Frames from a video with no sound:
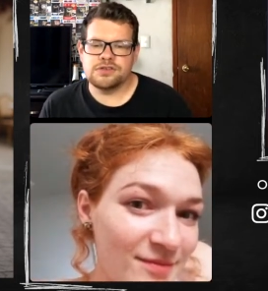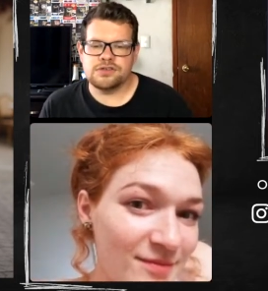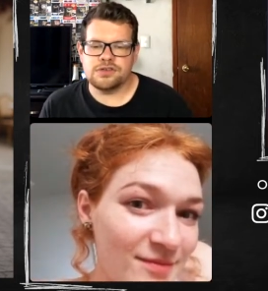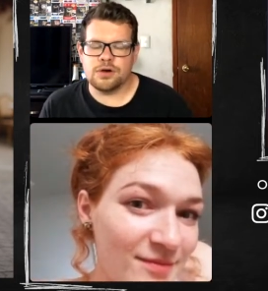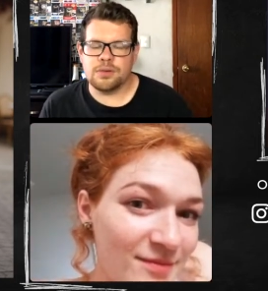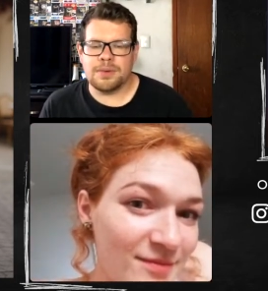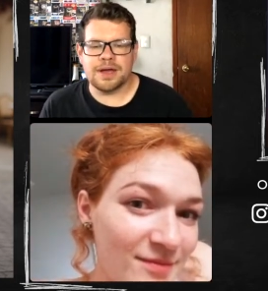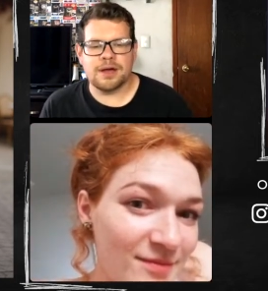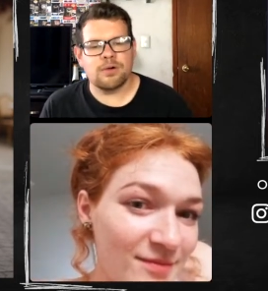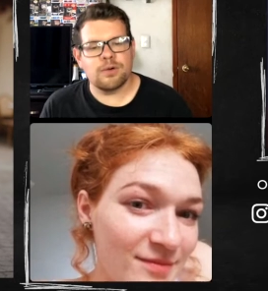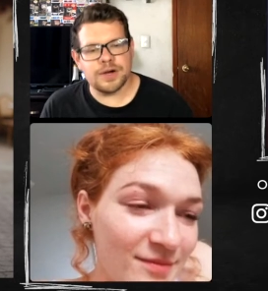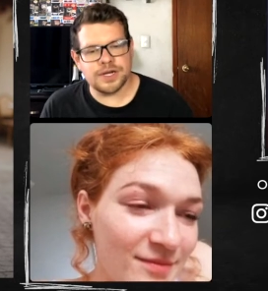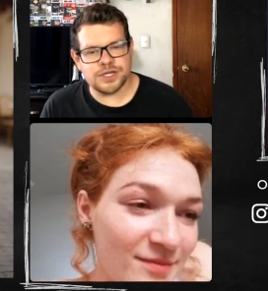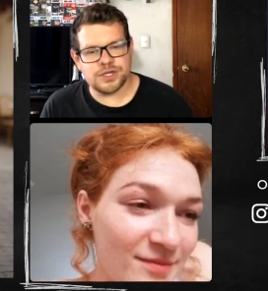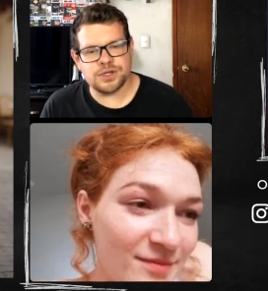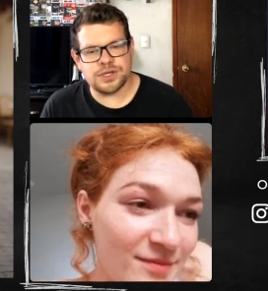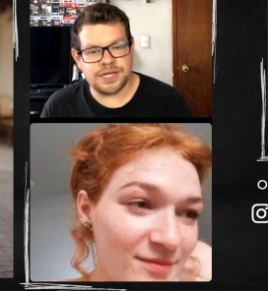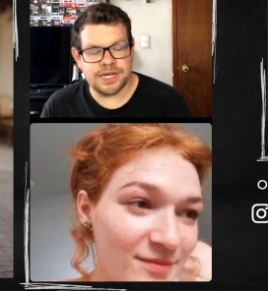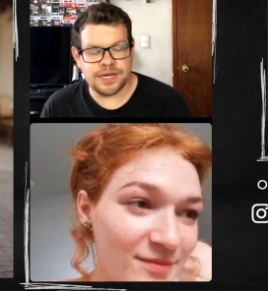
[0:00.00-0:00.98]
Speaker 1: So my
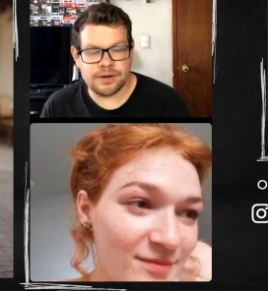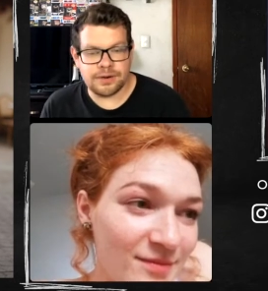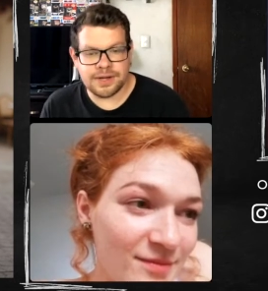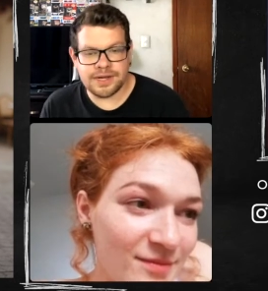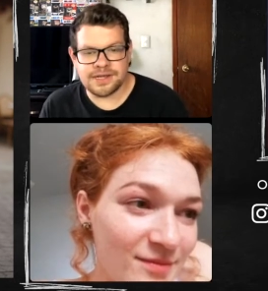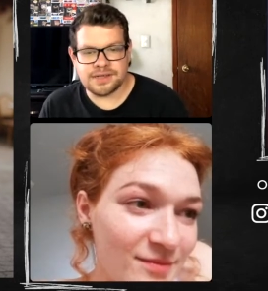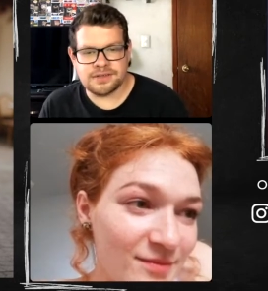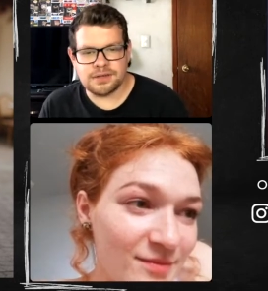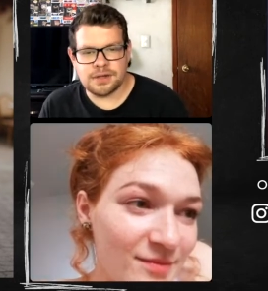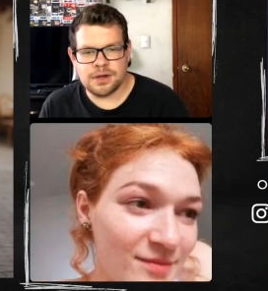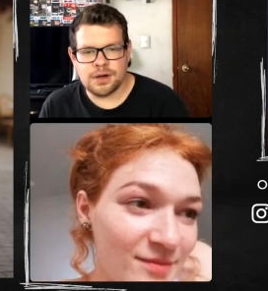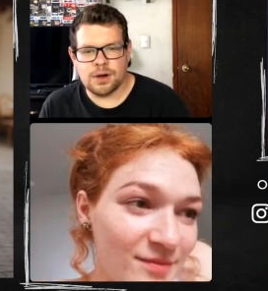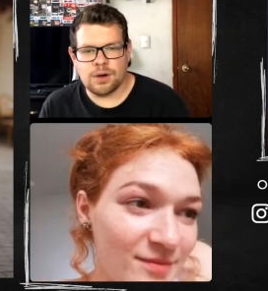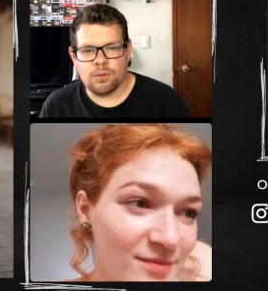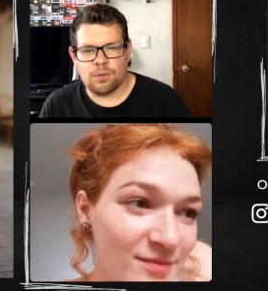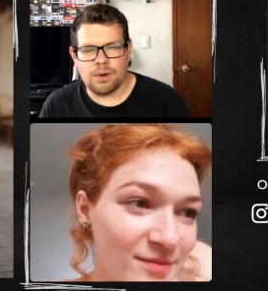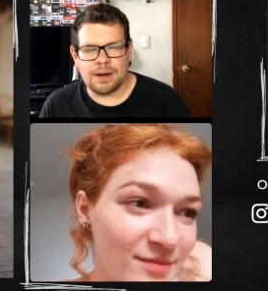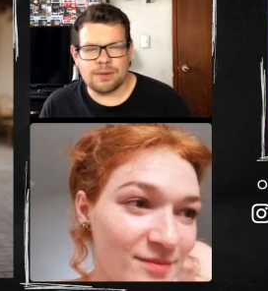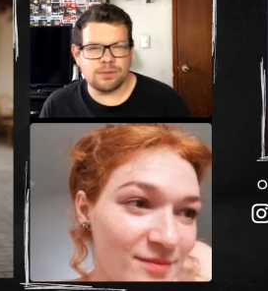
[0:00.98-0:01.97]
question here is,
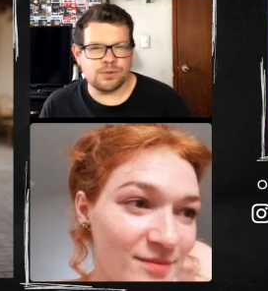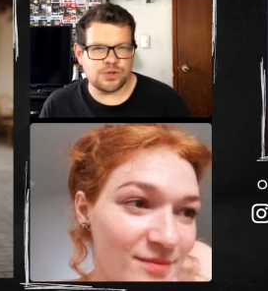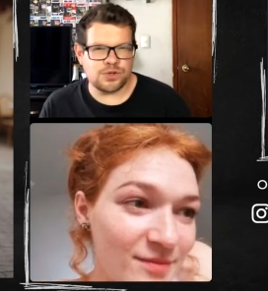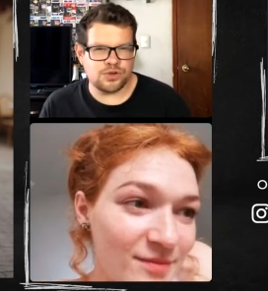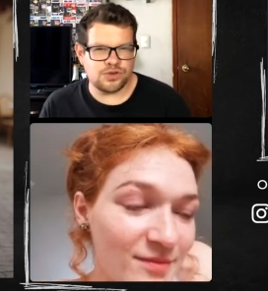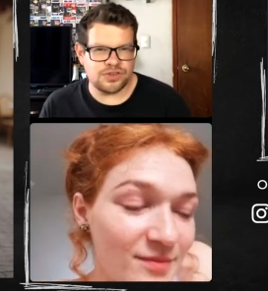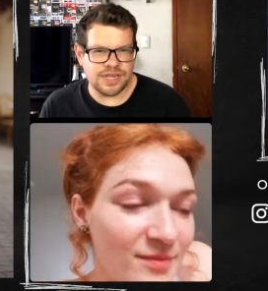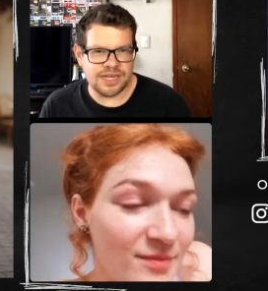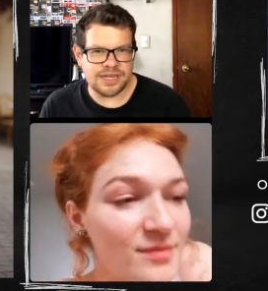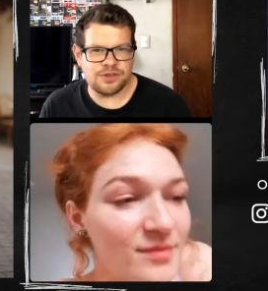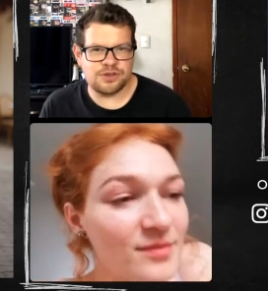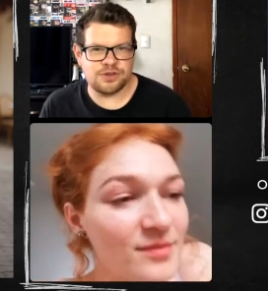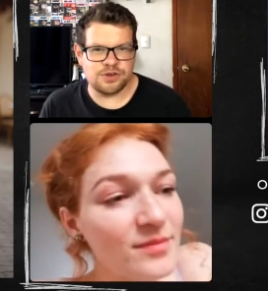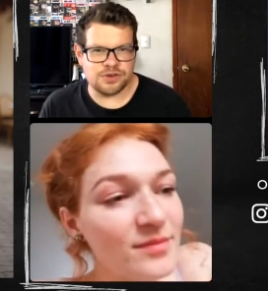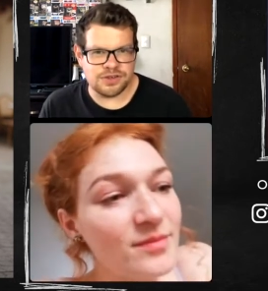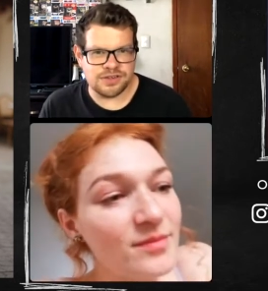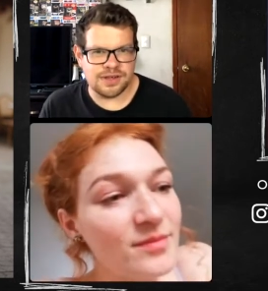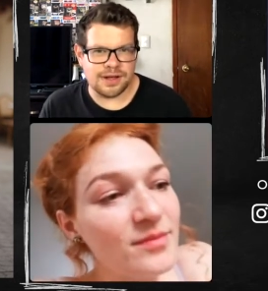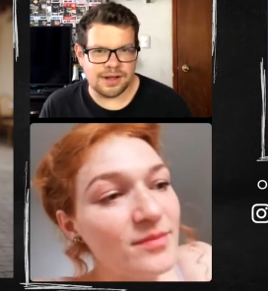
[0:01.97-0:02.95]
what would you say
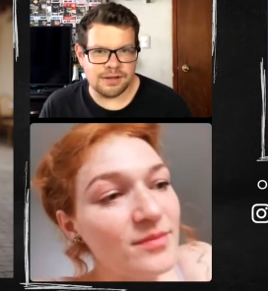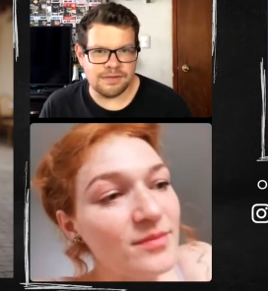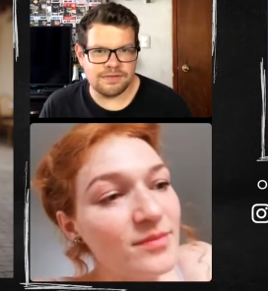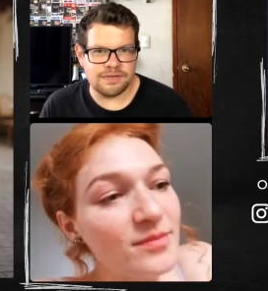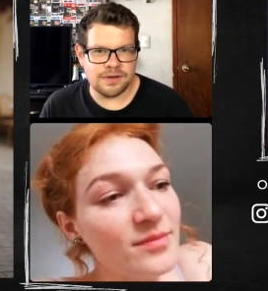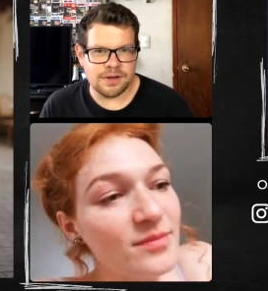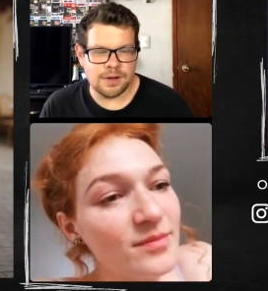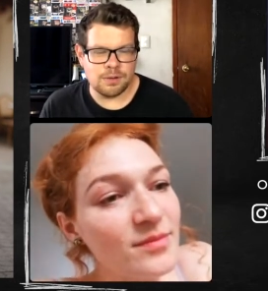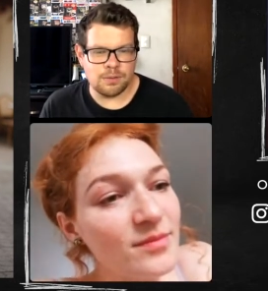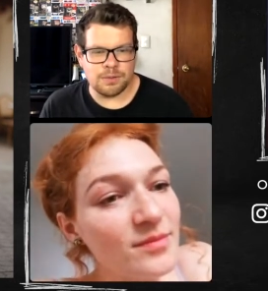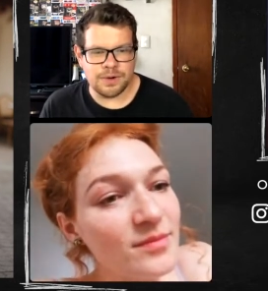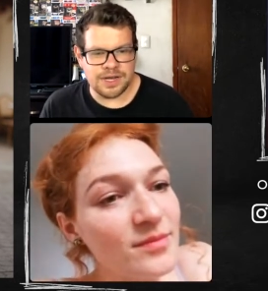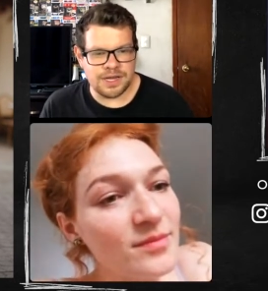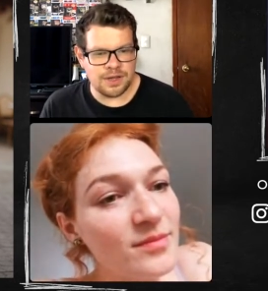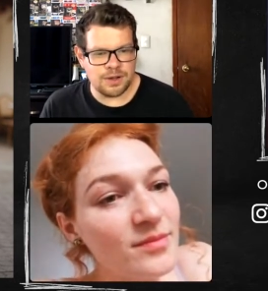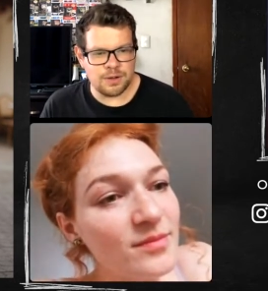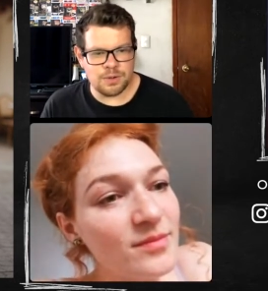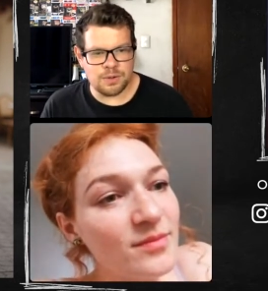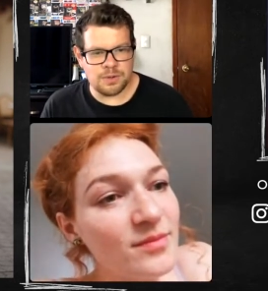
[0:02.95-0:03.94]
to yourself
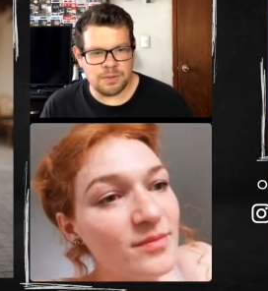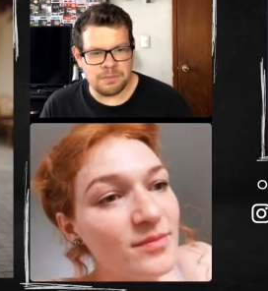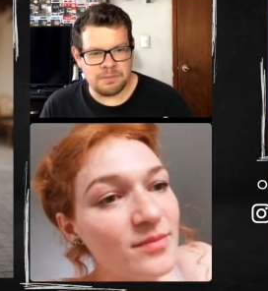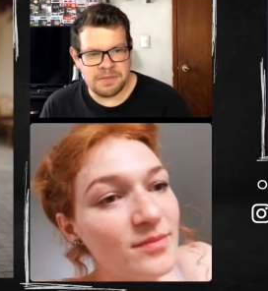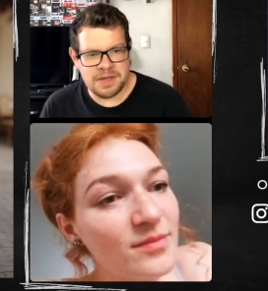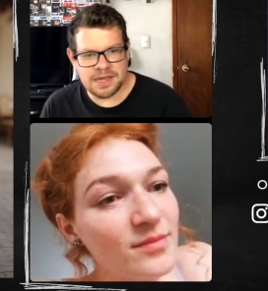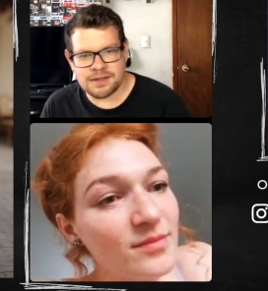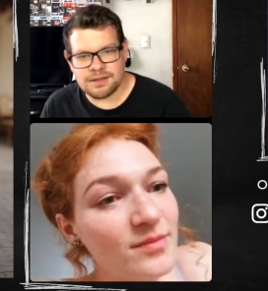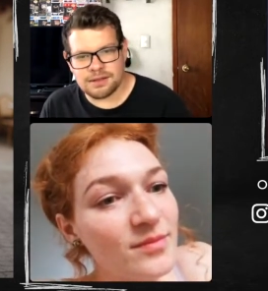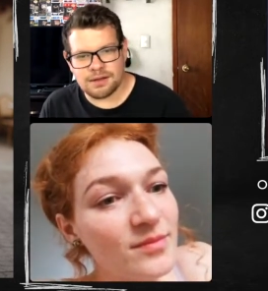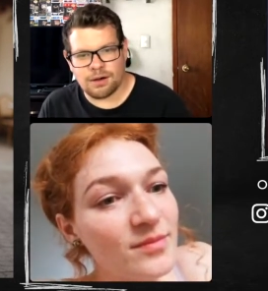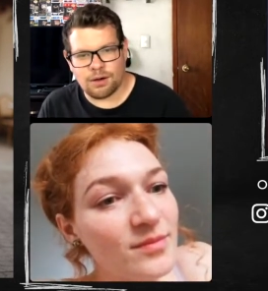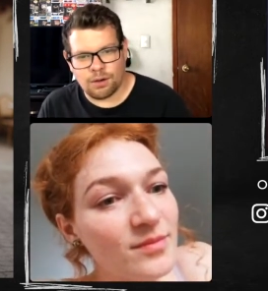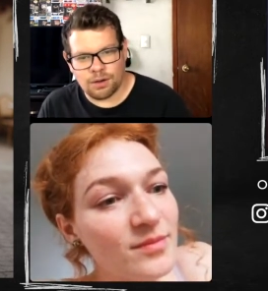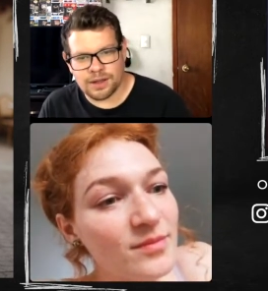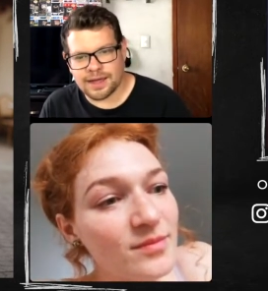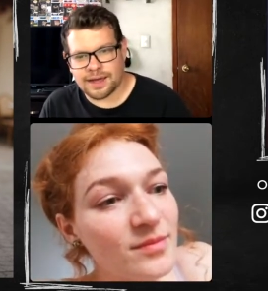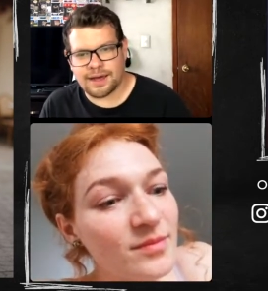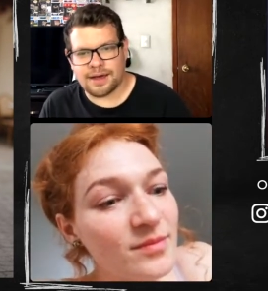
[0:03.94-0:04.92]
when you meet
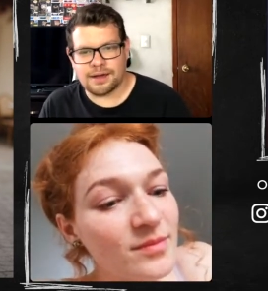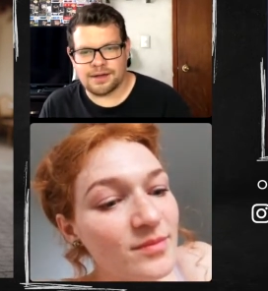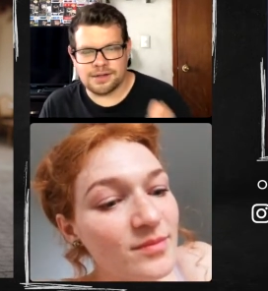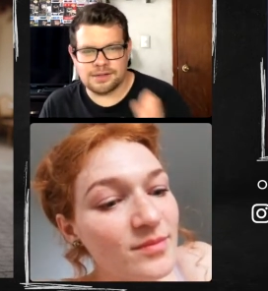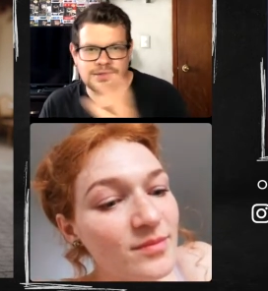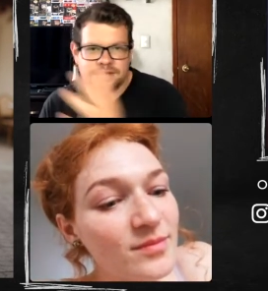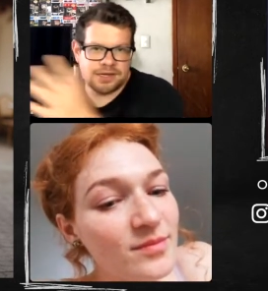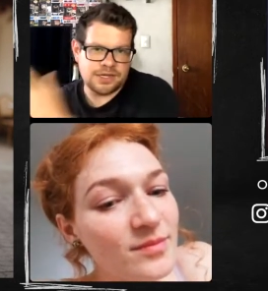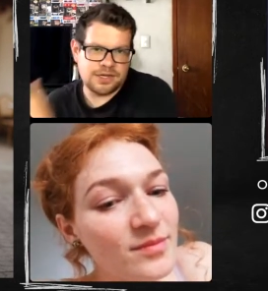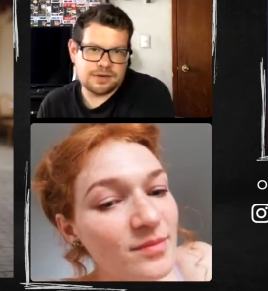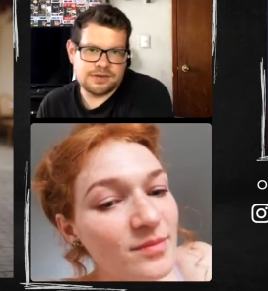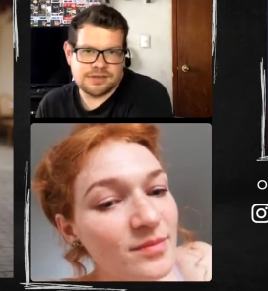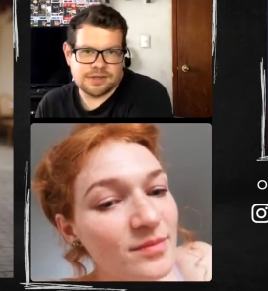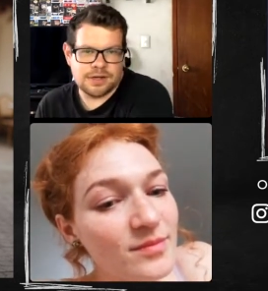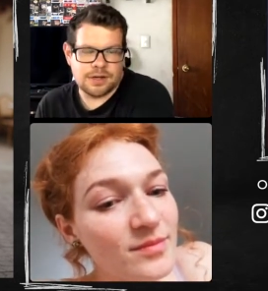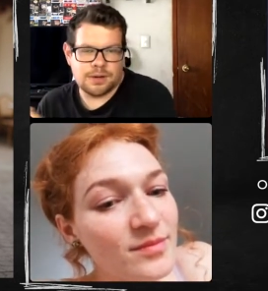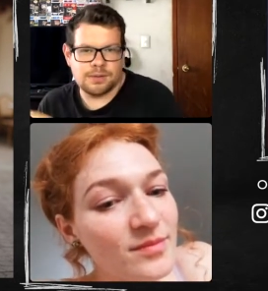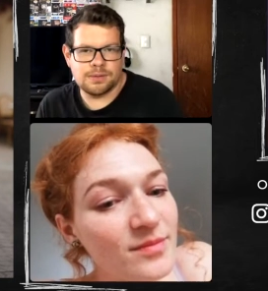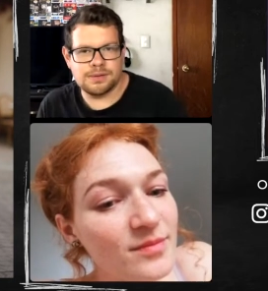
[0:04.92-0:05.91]
Olga ten
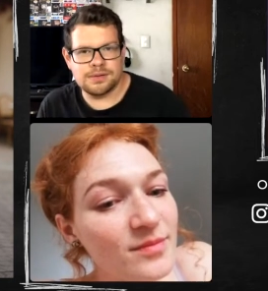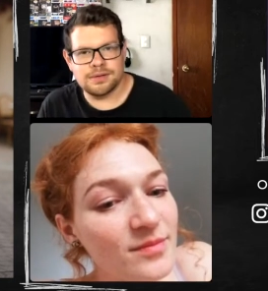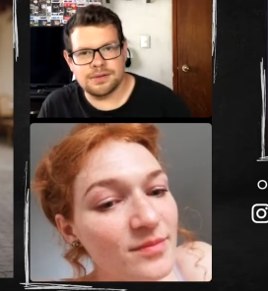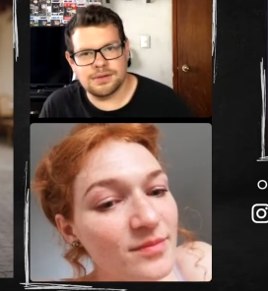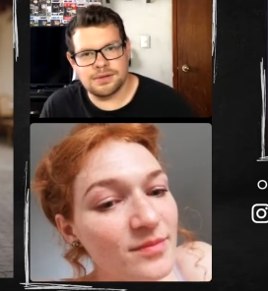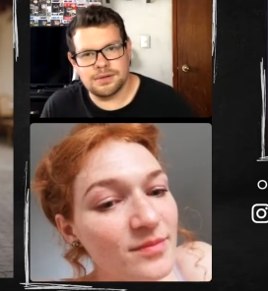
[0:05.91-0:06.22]
years ago?